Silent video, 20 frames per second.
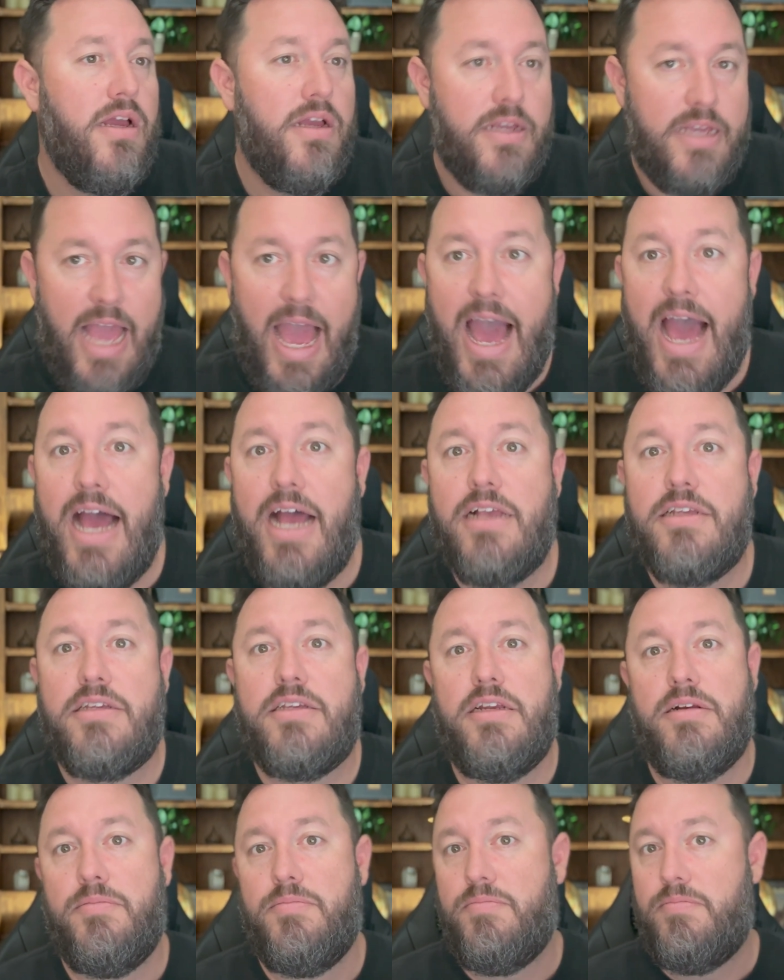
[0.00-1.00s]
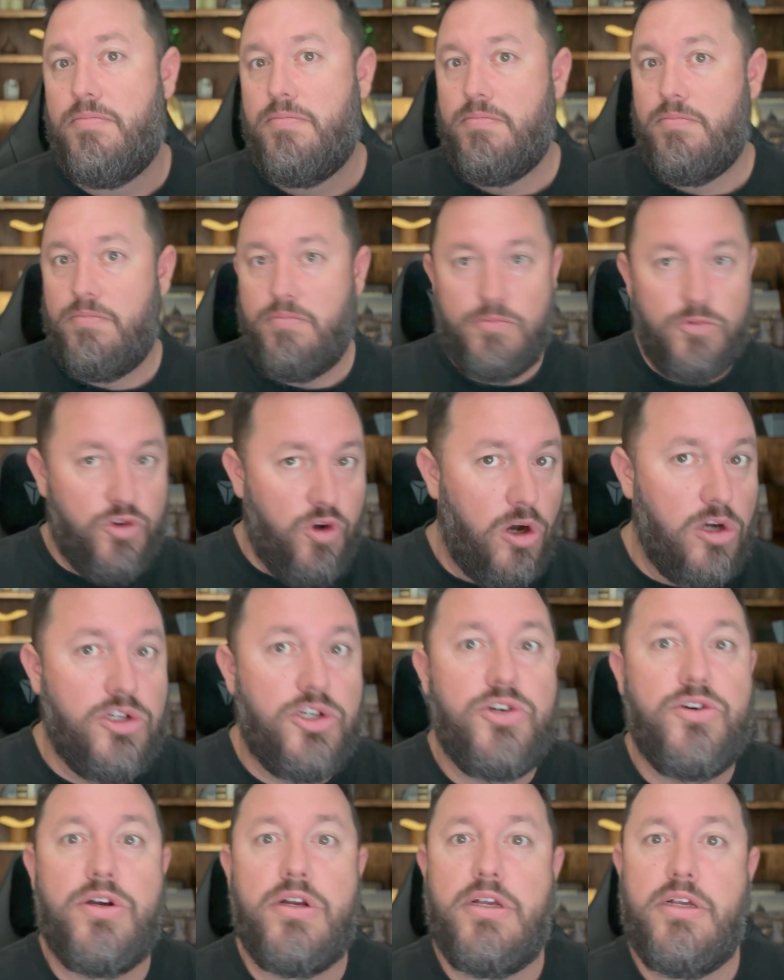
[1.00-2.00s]
gas and
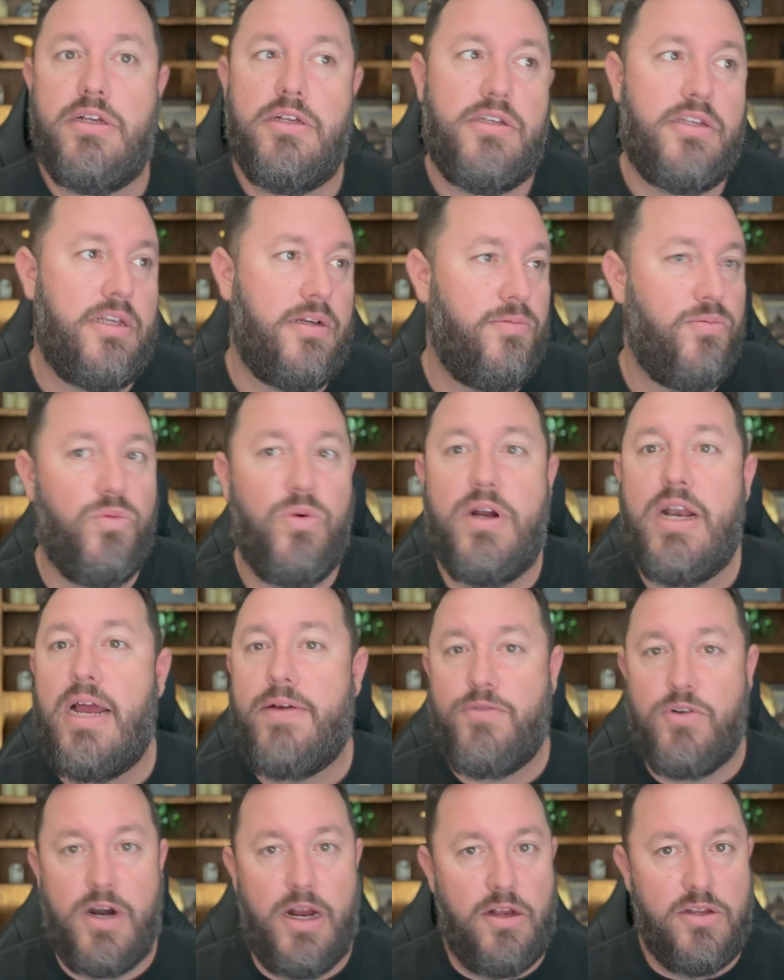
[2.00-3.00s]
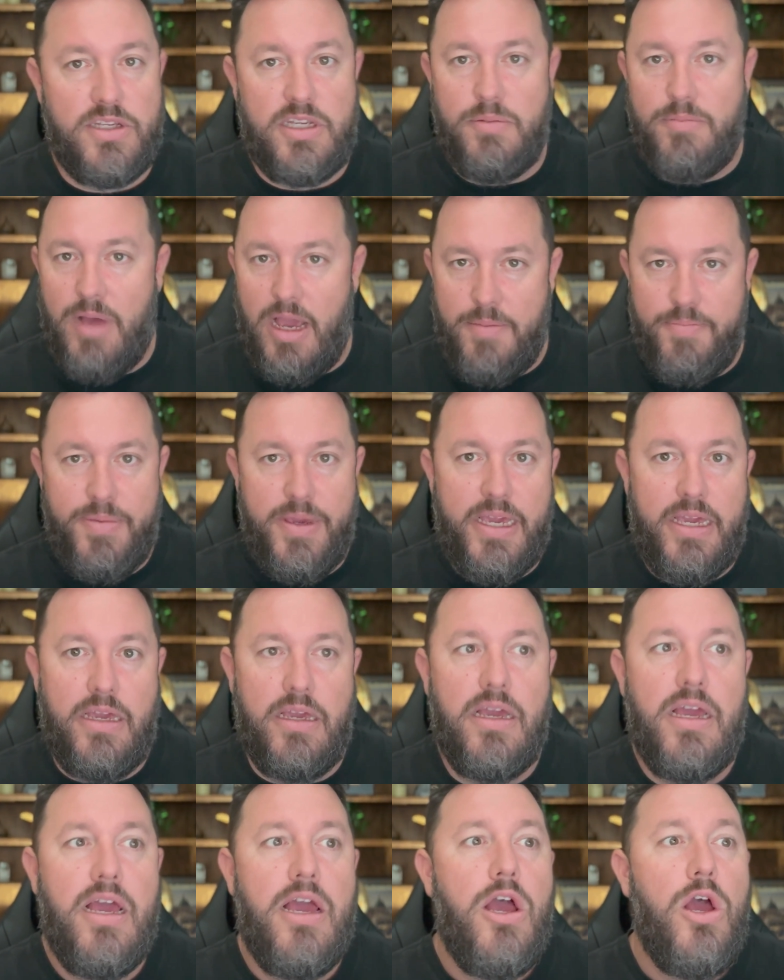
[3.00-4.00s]
groceries and whatever else it might
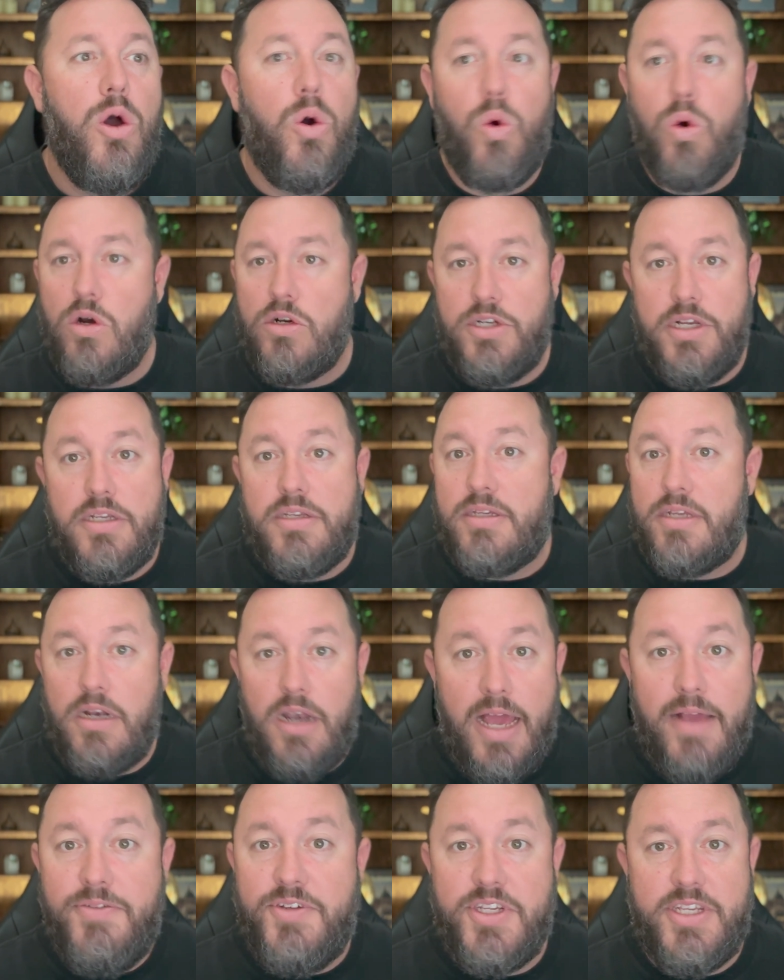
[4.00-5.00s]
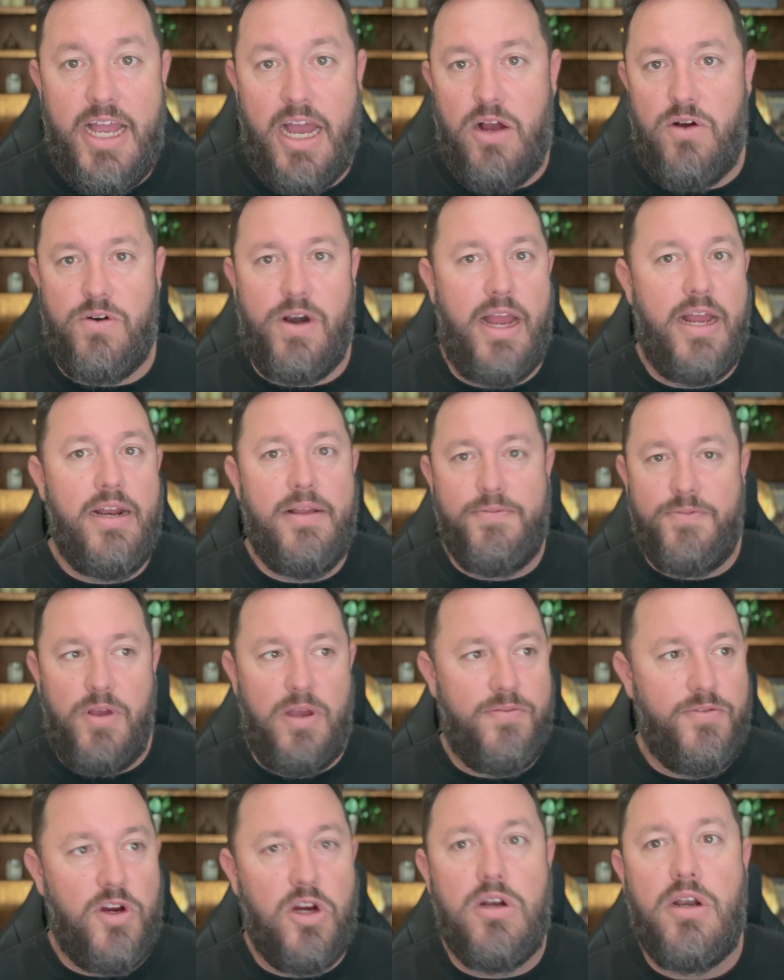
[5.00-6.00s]
be, or just a lifestyle, right? If,
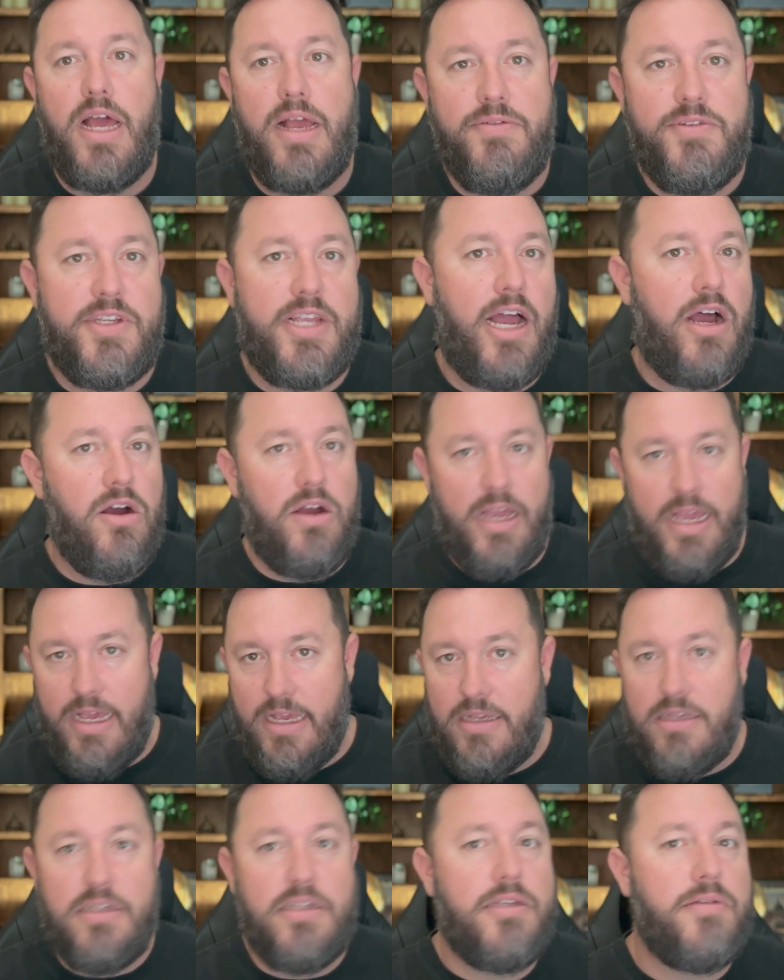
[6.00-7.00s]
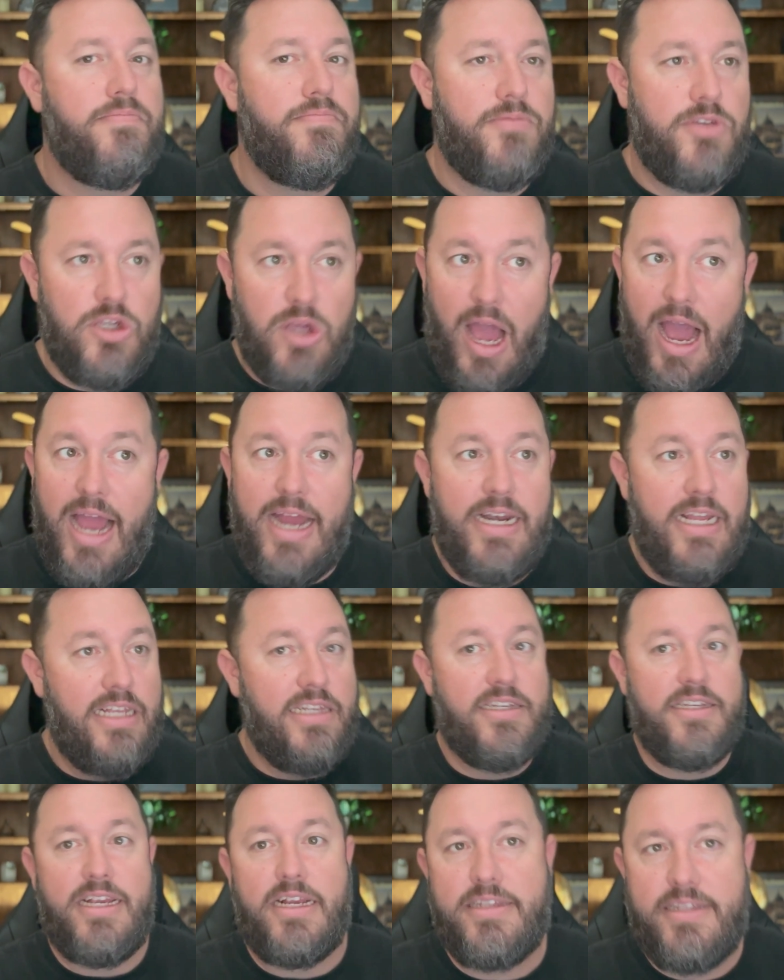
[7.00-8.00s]
if your lifestyle is, I need
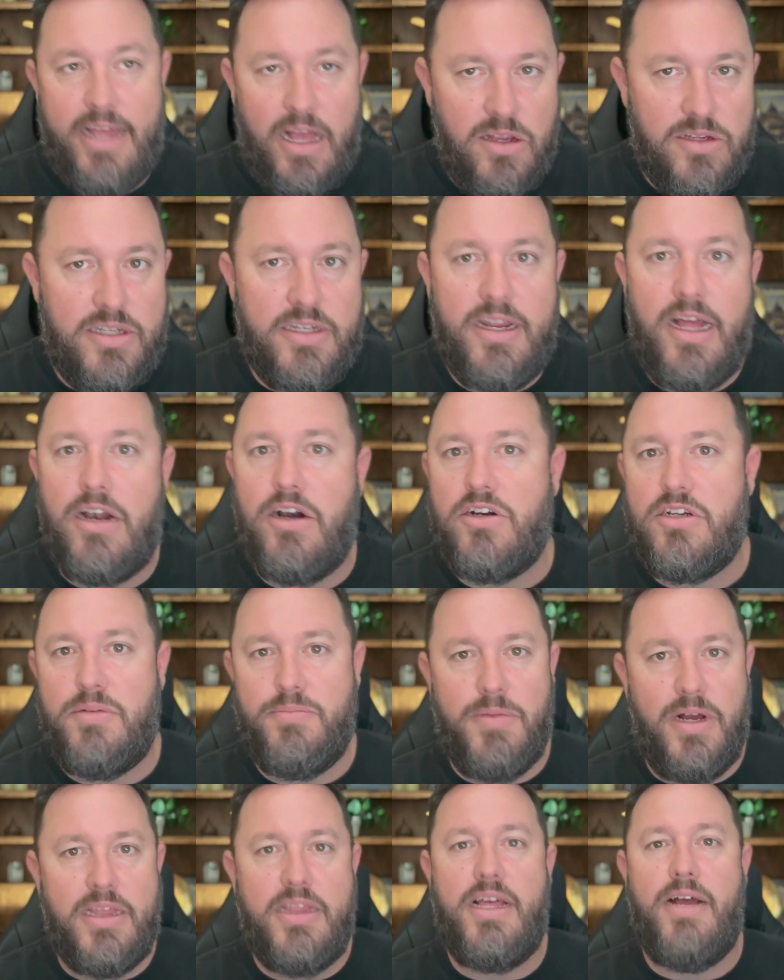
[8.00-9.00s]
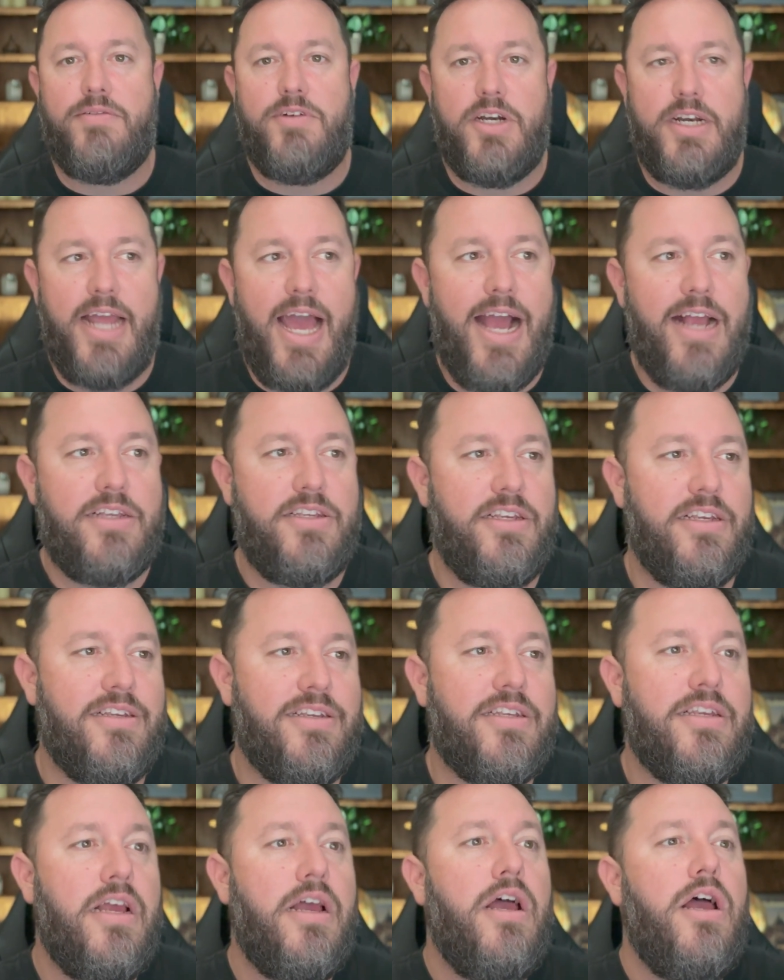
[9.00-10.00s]
six thousand dollars a month after
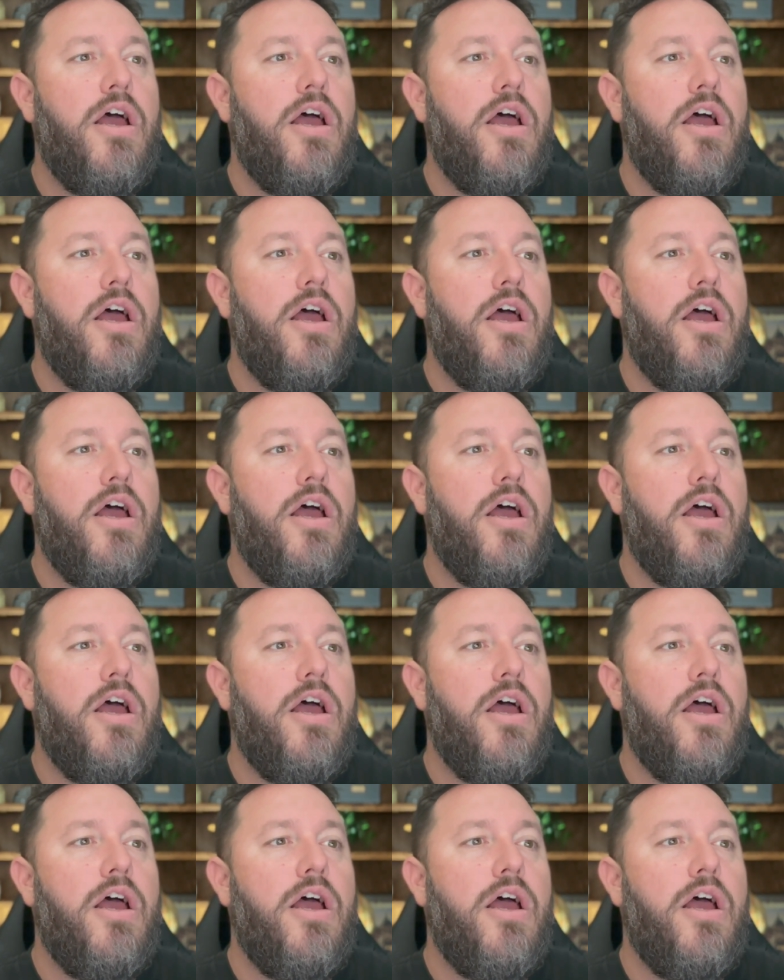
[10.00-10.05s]
taxes,